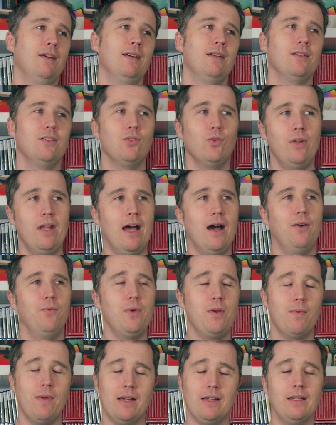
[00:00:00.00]
So now
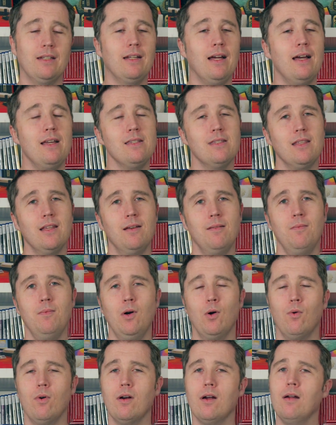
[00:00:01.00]
we recognize them?
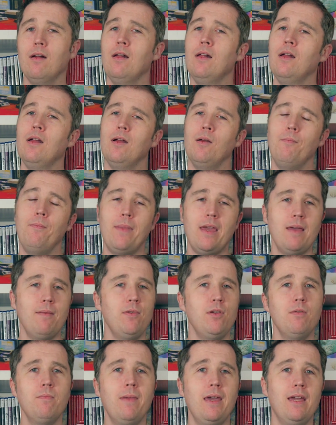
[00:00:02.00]
Or
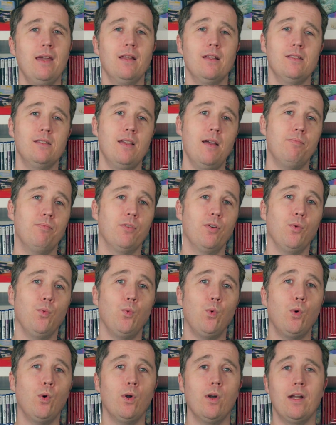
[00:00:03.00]
maybe you make it a separate
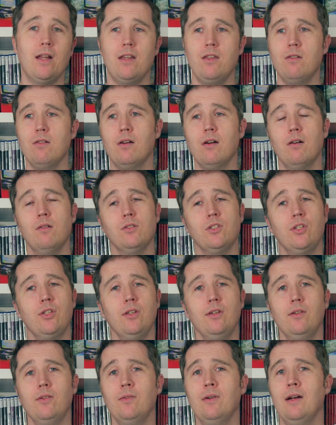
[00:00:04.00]
award and you go
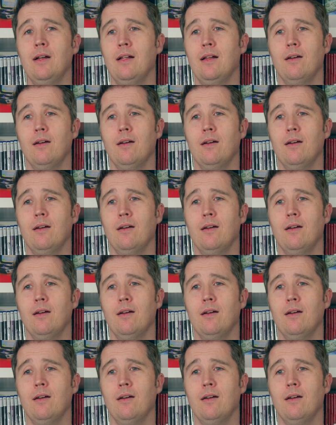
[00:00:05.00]
to